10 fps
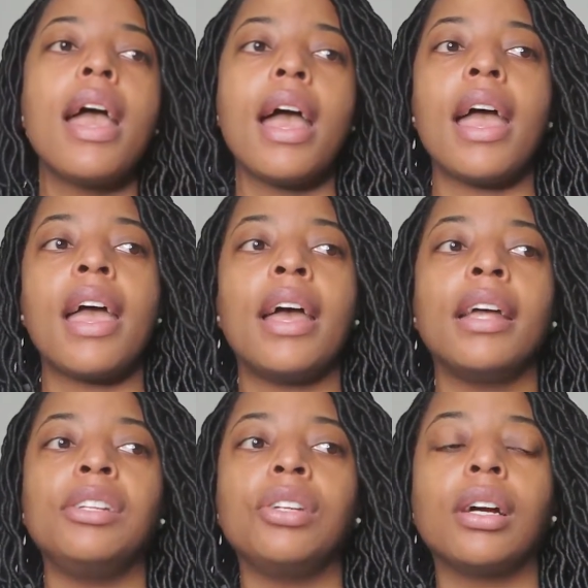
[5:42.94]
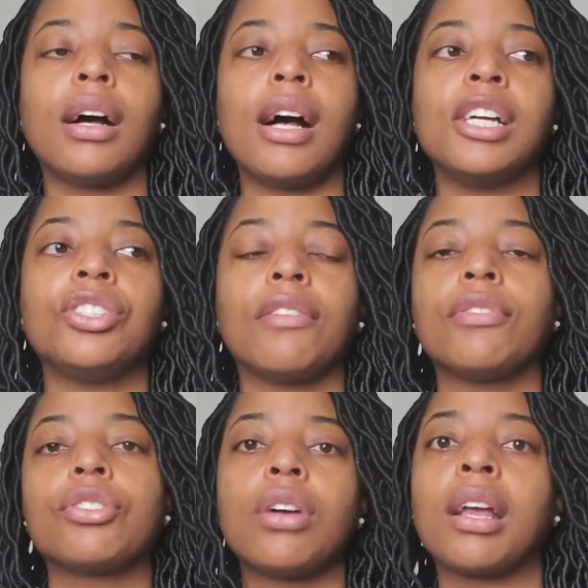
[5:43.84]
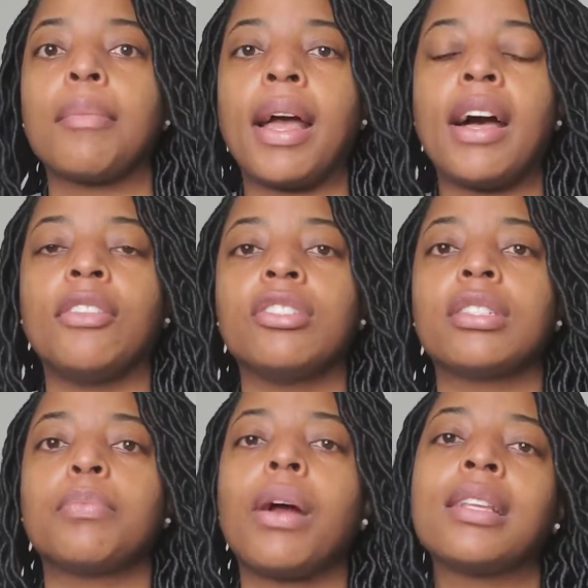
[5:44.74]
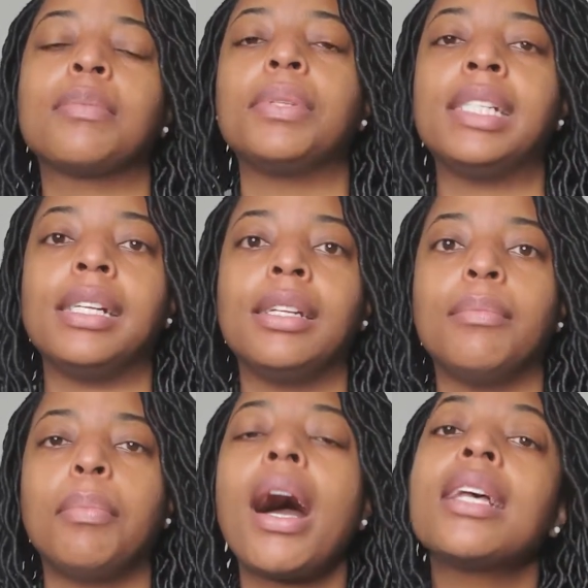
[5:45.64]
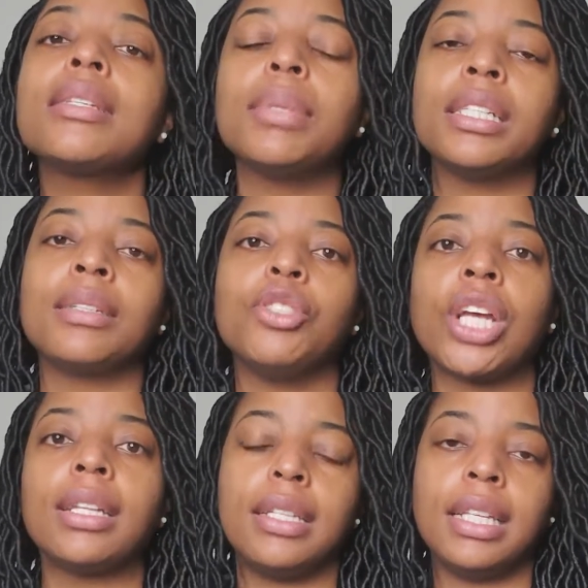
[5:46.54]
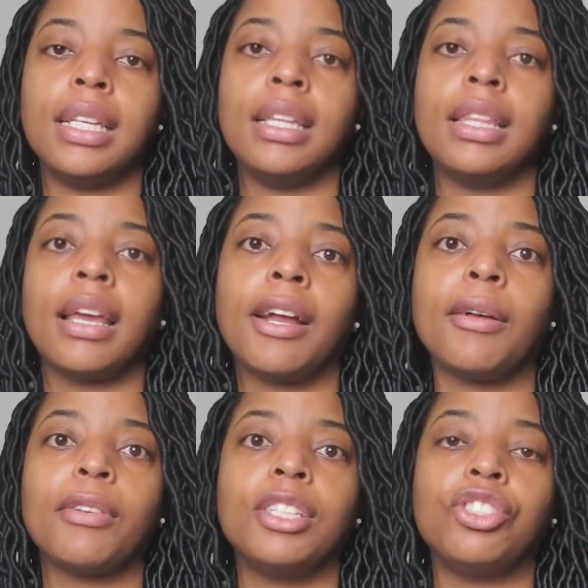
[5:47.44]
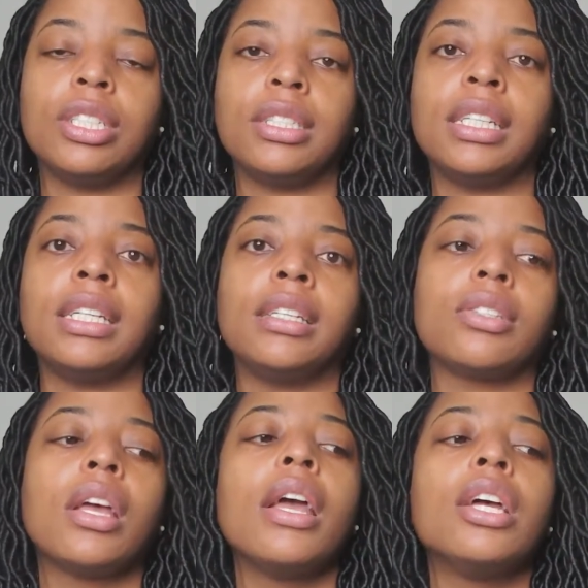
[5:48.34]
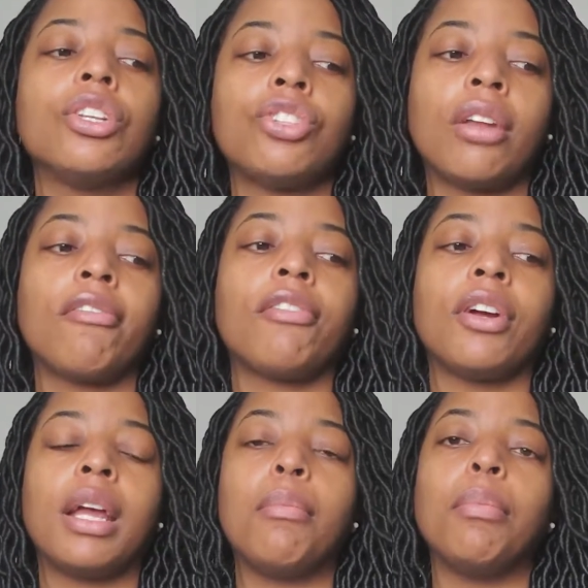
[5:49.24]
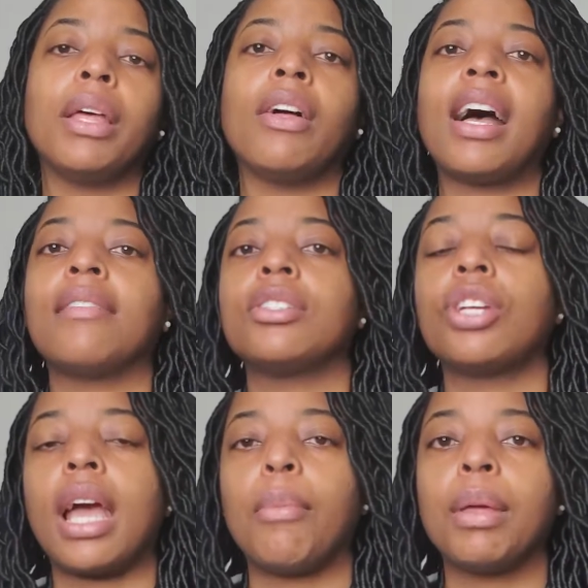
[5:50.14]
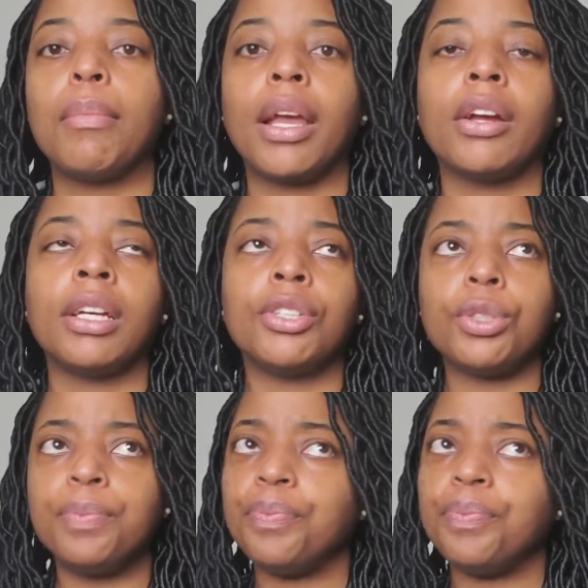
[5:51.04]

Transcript: And Jennifer's talking about how there's possibly some jealousy there because she sees Jennifer and Bill have such a happy marriage.